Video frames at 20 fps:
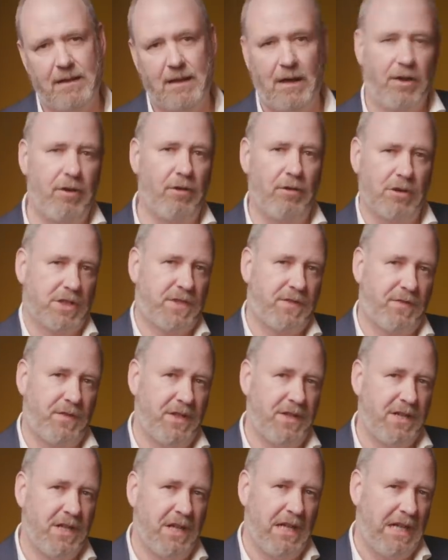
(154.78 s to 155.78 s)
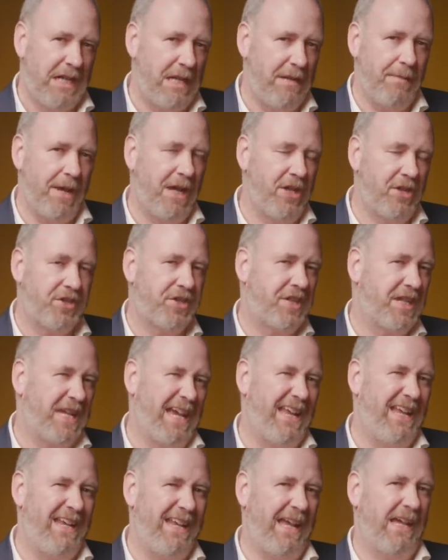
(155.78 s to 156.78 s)
At Oxford, he managed to
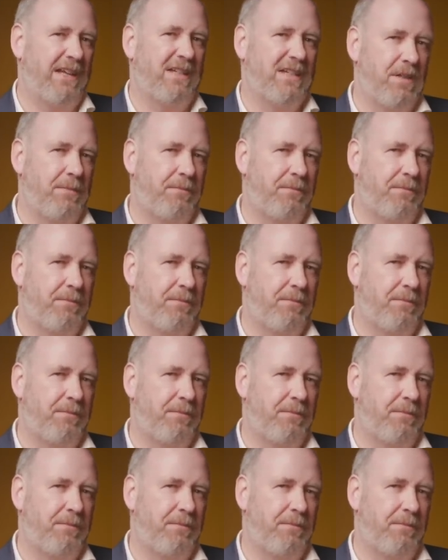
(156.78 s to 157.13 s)
get elected